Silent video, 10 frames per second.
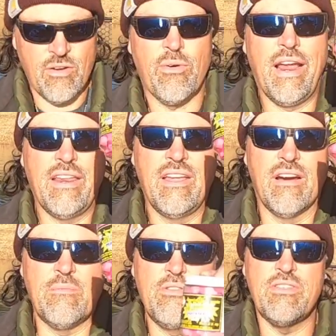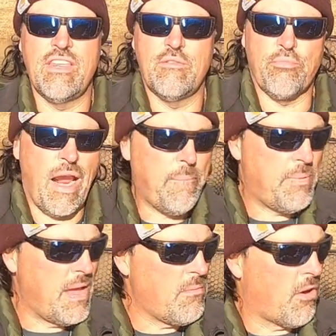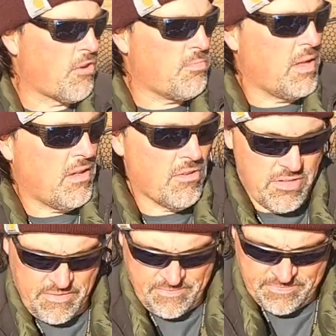right here. I'm using these bright pink marshmallows.